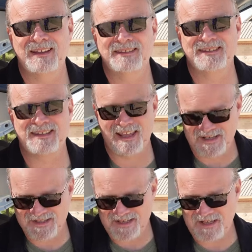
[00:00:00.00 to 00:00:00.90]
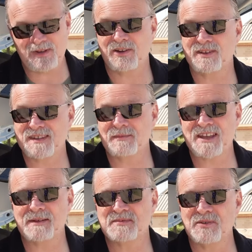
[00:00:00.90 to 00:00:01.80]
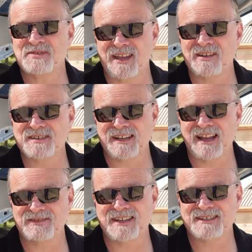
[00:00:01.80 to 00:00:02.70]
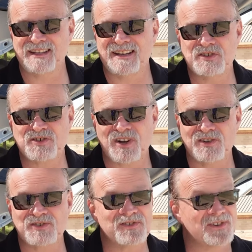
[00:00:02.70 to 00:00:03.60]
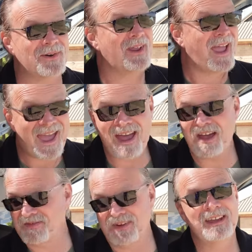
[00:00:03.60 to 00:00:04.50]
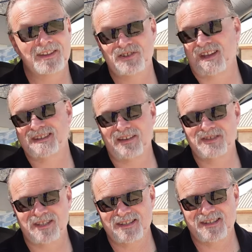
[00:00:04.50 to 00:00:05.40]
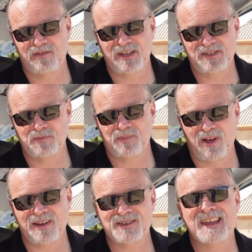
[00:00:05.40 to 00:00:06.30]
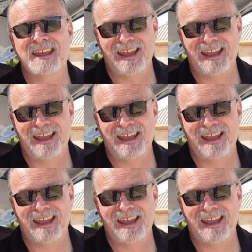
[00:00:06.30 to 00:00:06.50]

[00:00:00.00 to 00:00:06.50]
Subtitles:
to Tennessee because sometimes hotels that have destination chargers don't have J1772 plugs,